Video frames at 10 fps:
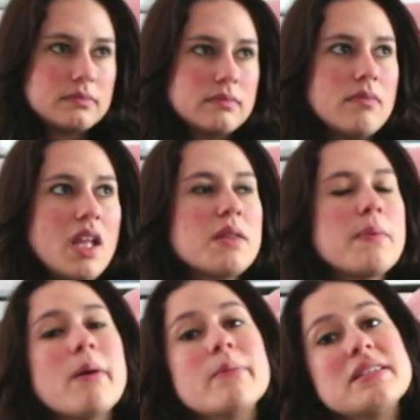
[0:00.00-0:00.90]
the
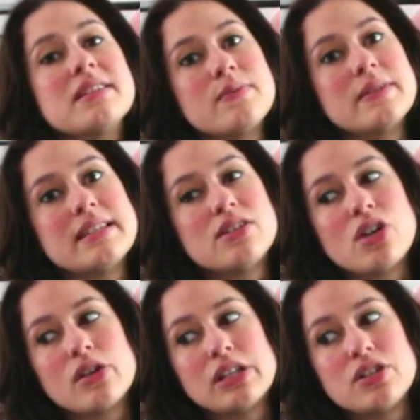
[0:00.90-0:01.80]
problem is we see
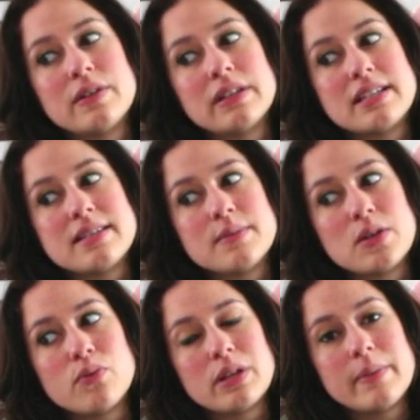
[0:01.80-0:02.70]
Charlie doing, like, something
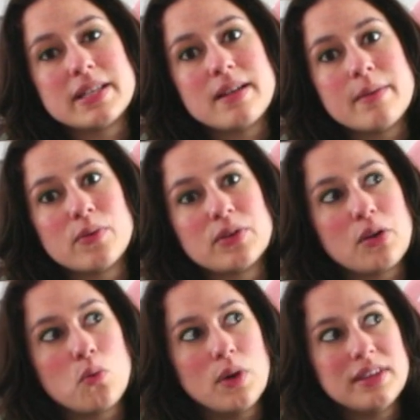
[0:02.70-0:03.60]
really messed up, and we're like,
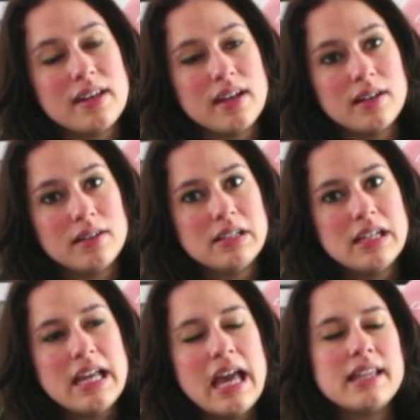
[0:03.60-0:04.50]
"What the hell?"
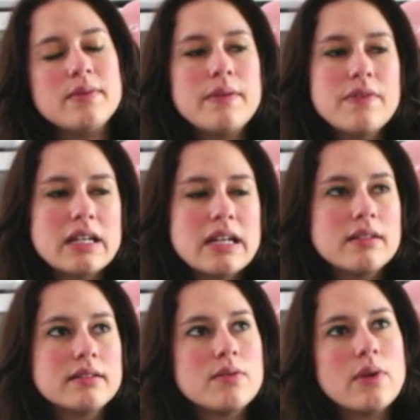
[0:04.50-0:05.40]
And then we find out
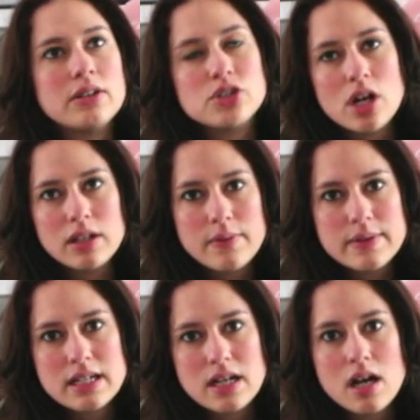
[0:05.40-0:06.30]
that while Charlie was
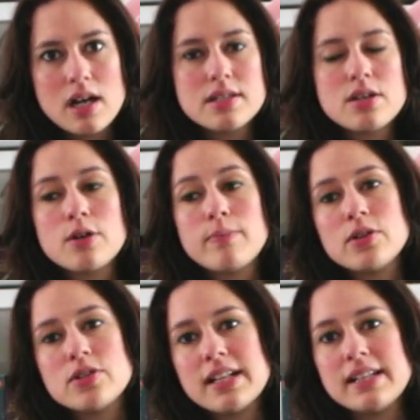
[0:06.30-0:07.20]
in Oz, her
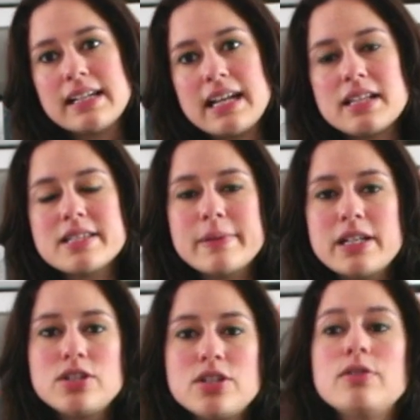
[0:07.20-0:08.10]
personality got split
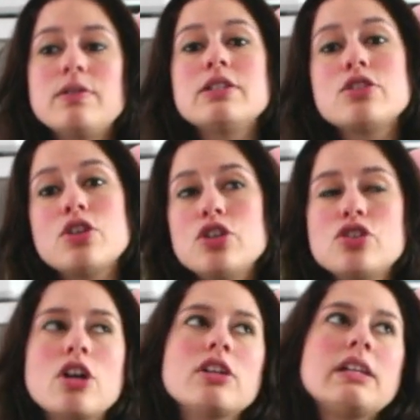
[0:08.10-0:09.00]
in 2, and it's good
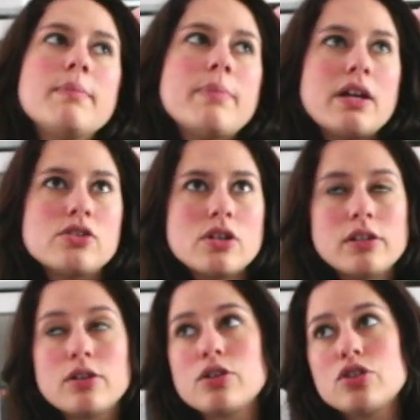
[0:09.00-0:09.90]
Charlie and bad Charlie,
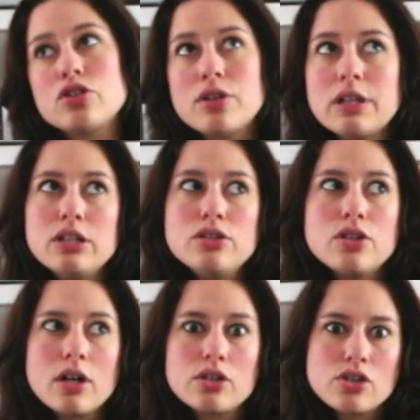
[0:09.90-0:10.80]
or good Charlie and
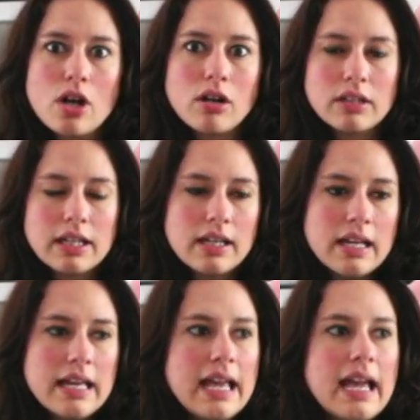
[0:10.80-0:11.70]
dark Charlie.
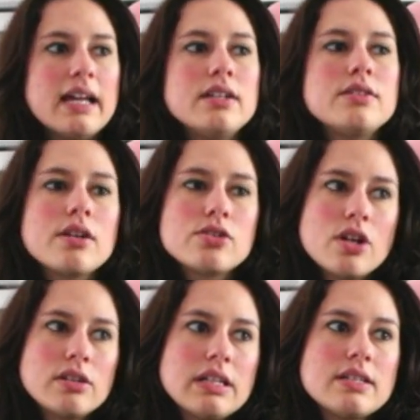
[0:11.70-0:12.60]
And dark
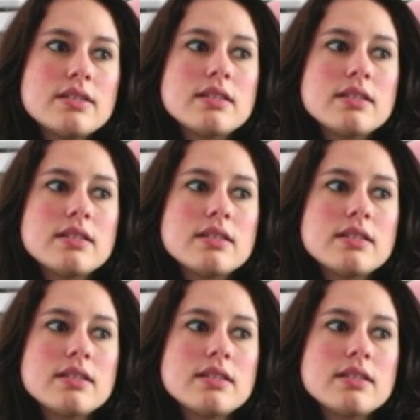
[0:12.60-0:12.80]
Charlie is,